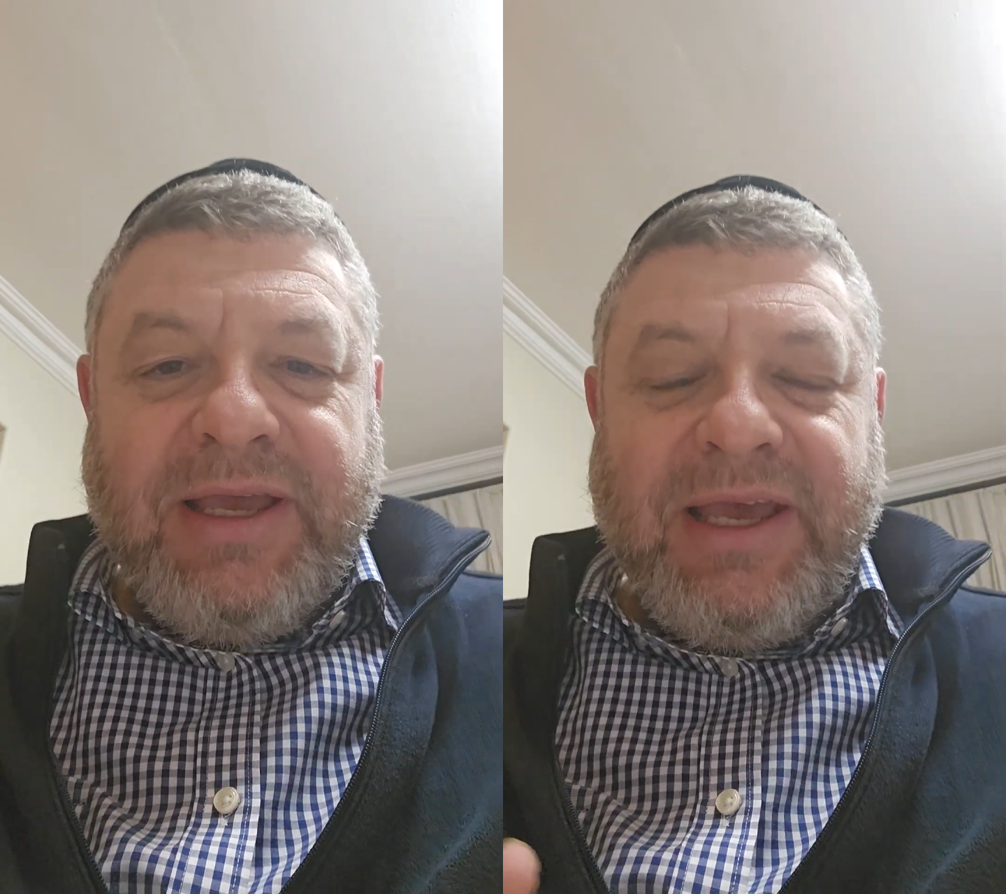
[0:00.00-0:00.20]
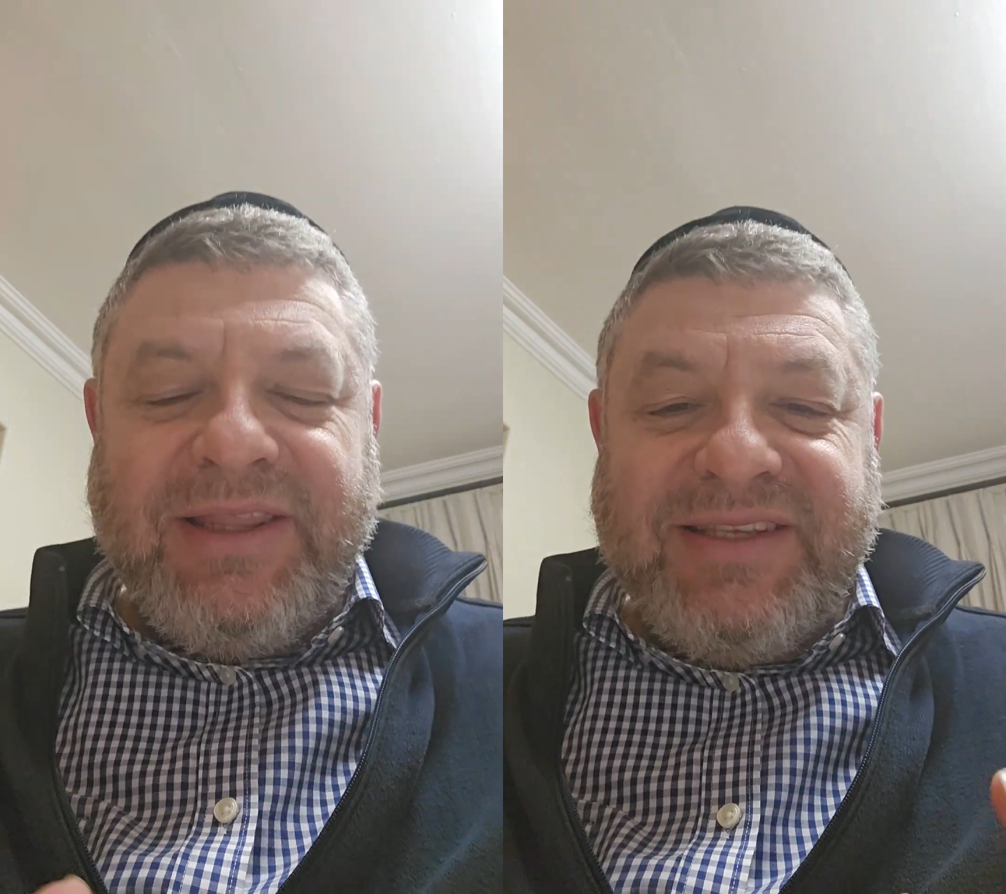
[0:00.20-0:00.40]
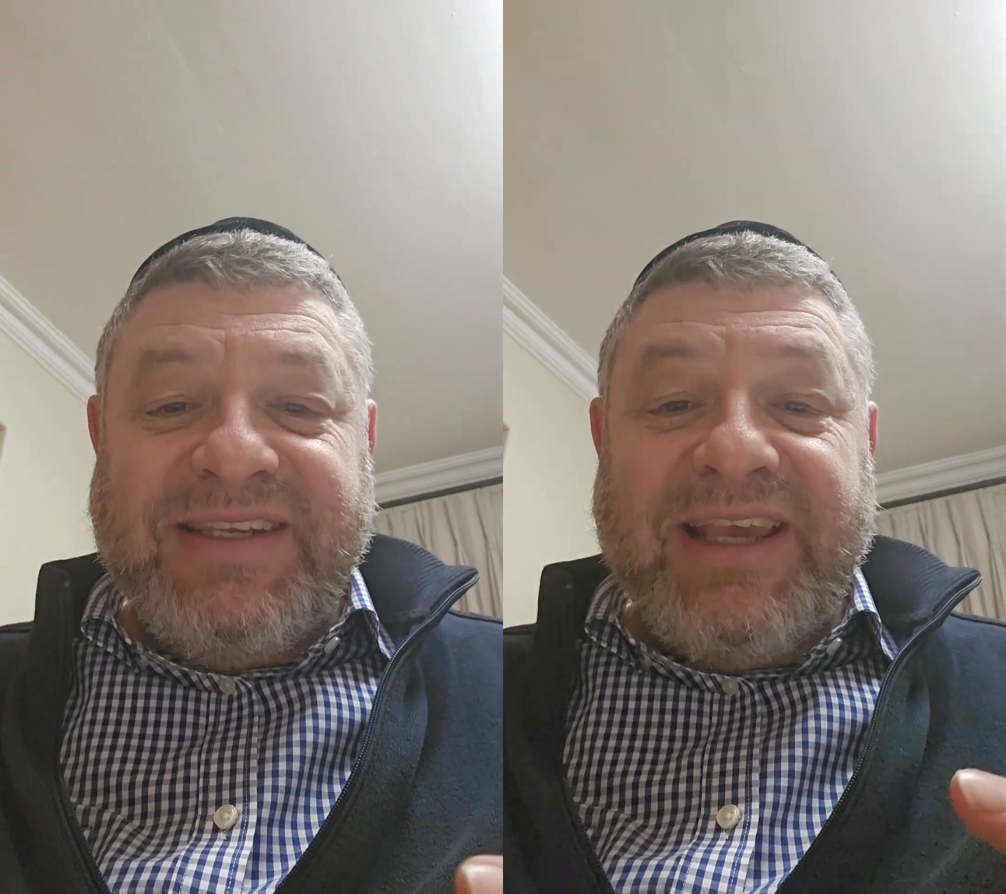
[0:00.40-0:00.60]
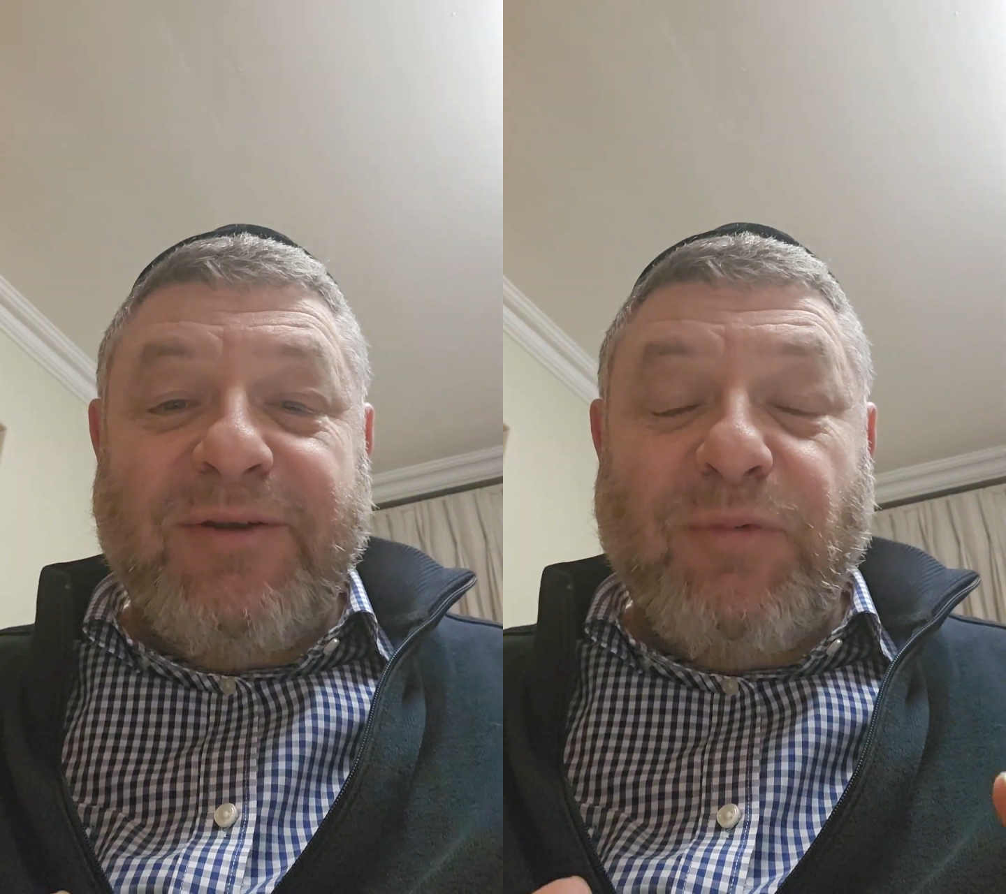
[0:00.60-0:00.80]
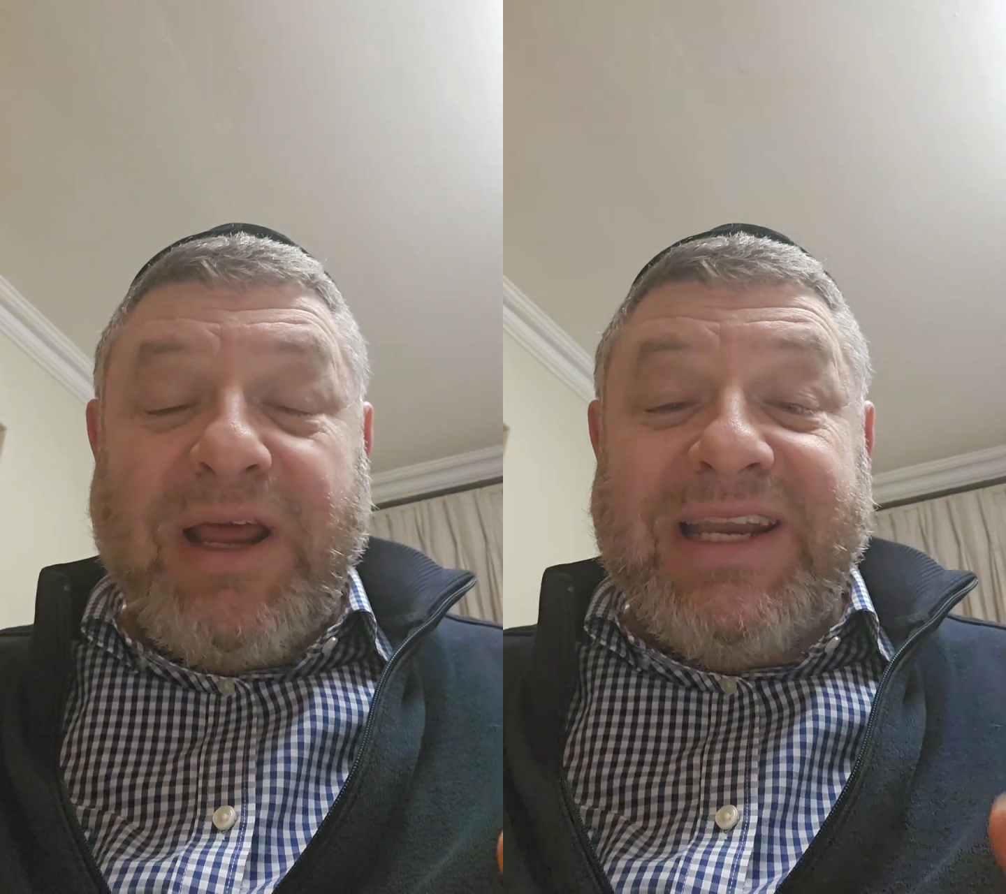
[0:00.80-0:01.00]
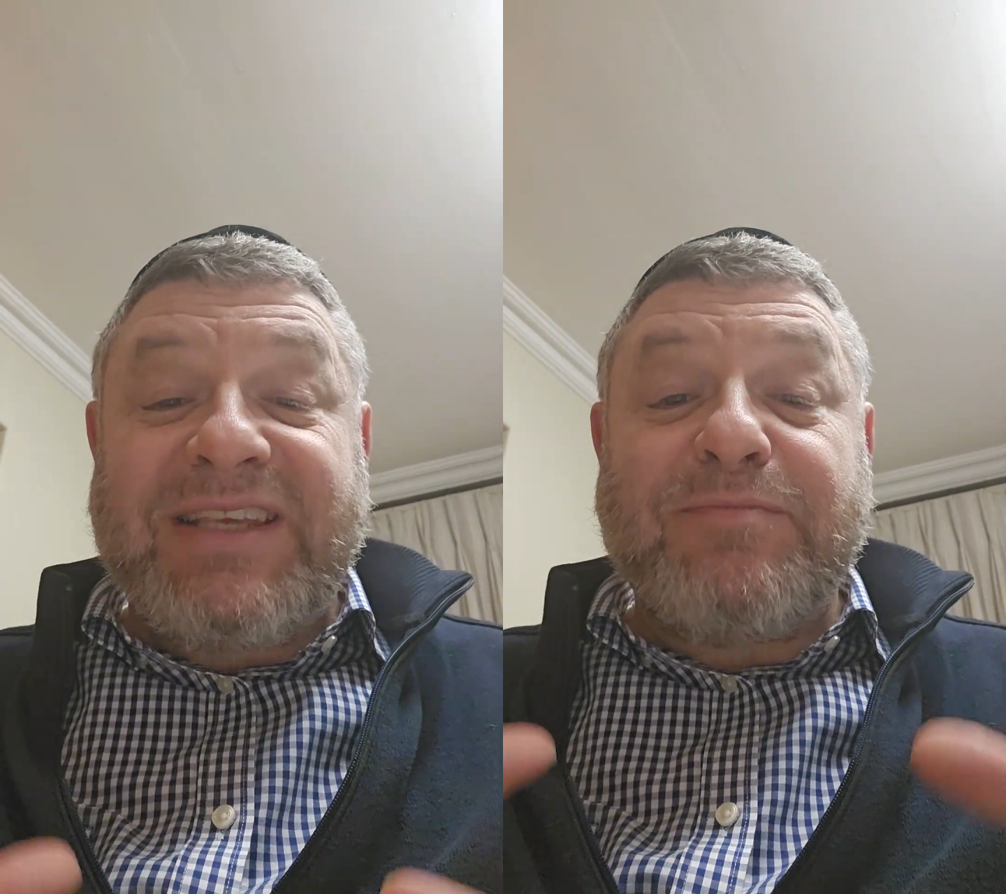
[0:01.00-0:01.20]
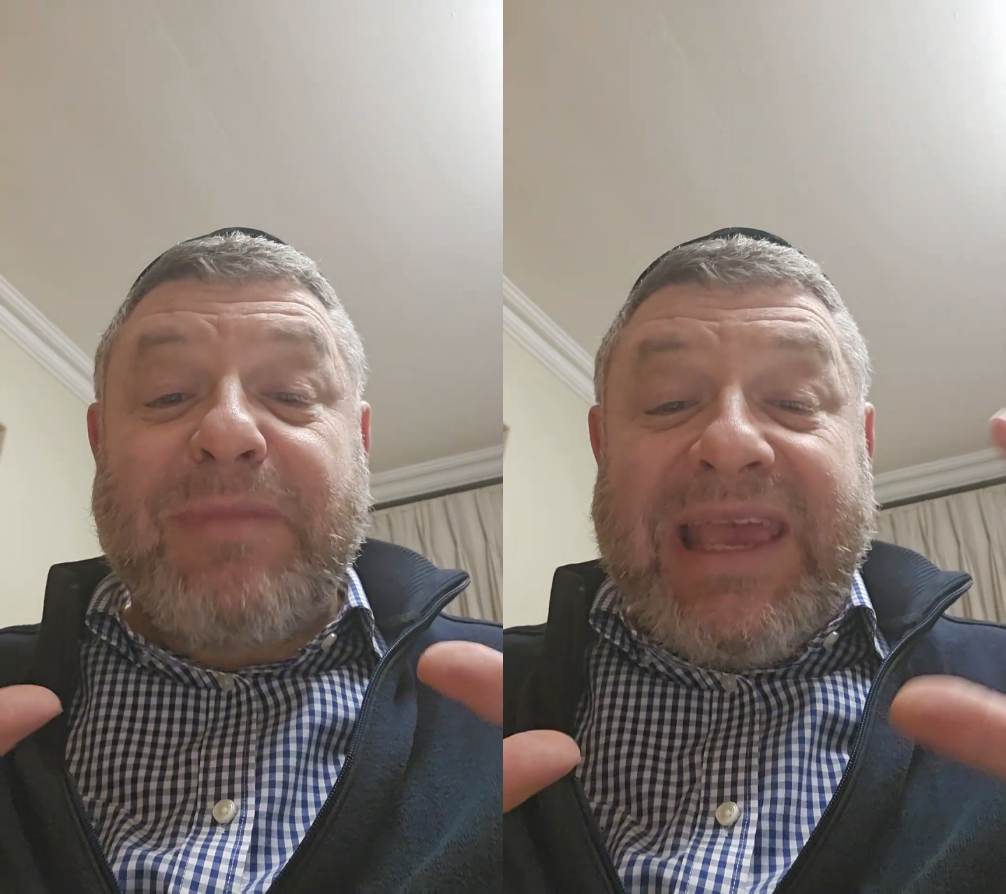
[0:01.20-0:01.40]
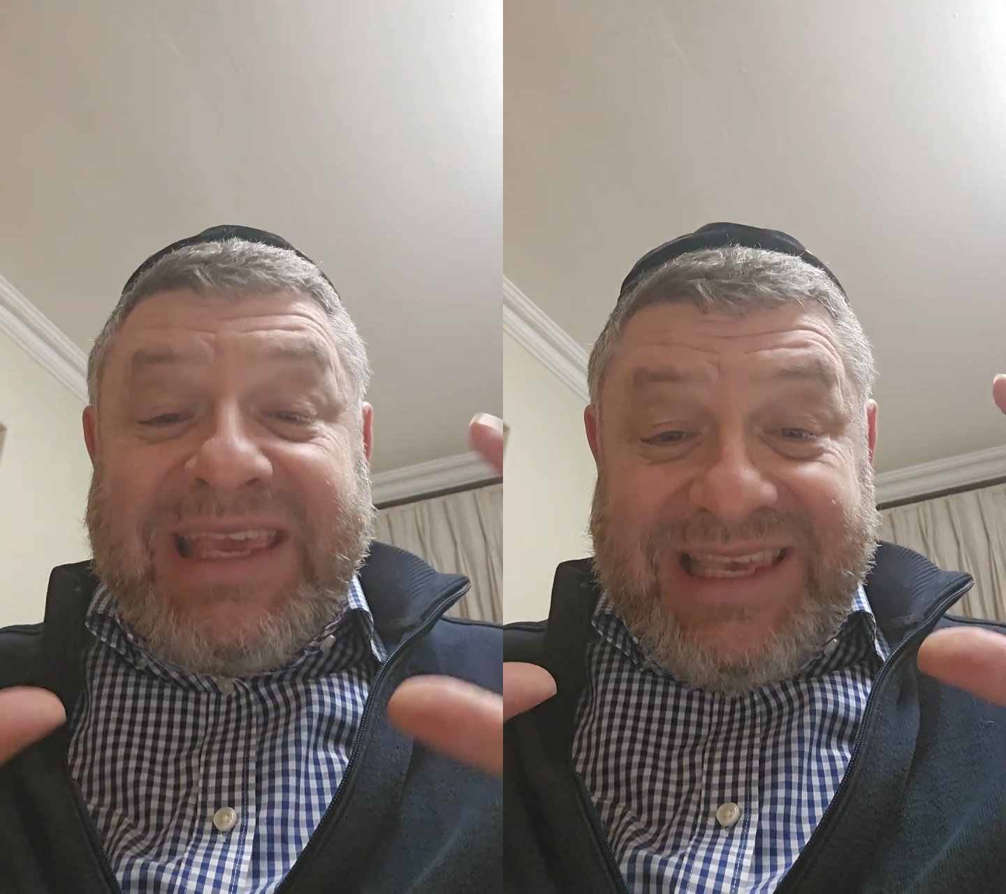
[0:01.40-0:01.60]
and the second one is
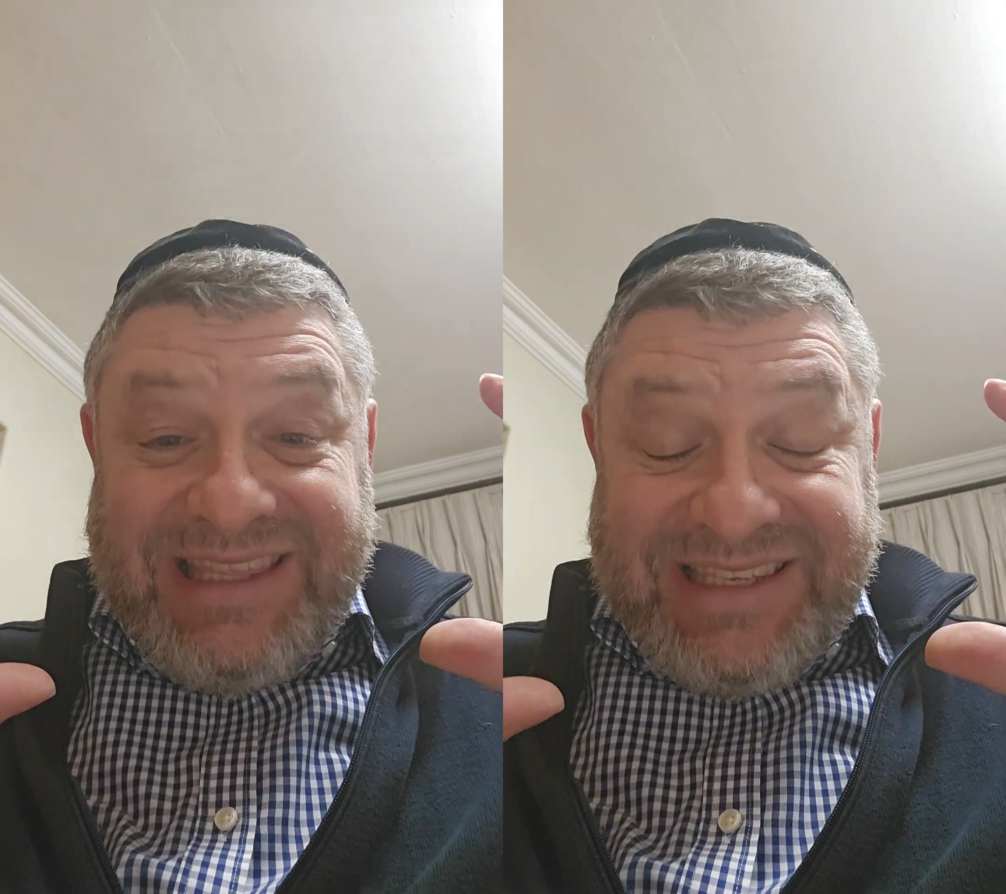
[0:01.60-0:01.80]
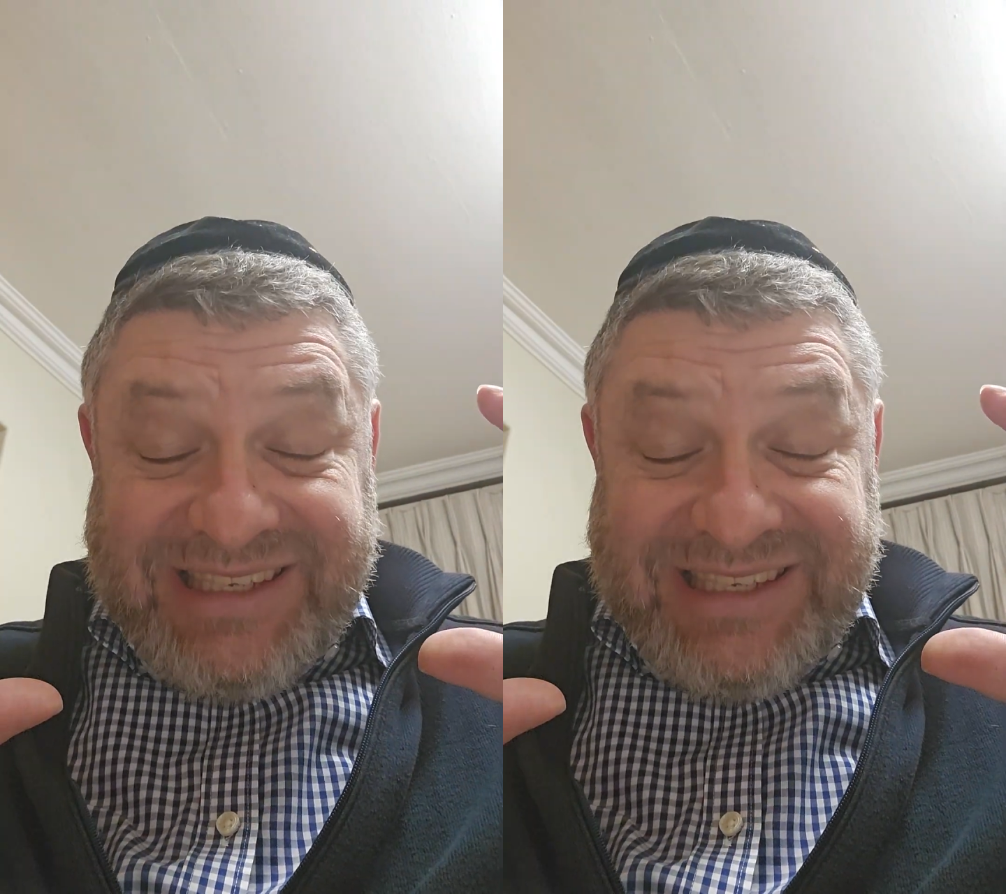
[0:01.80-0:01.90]
making